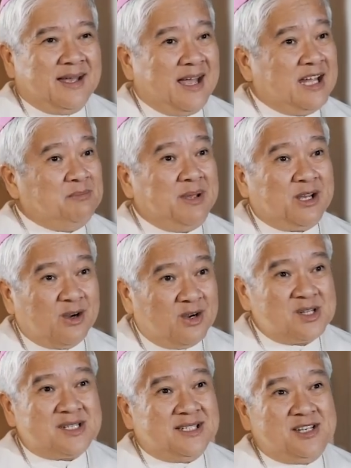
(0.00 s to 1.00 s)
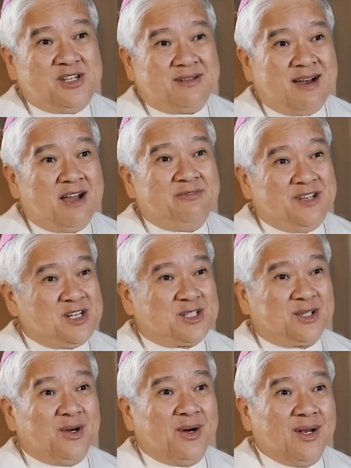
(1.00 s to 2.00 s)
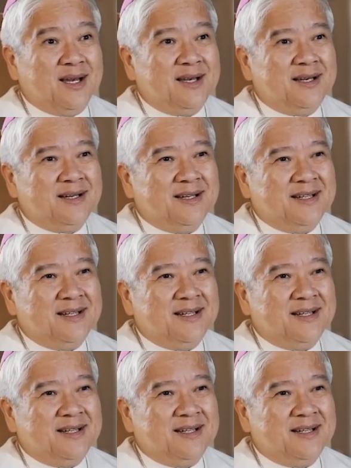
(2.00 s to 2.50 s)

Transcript: And because the giraffe is tall,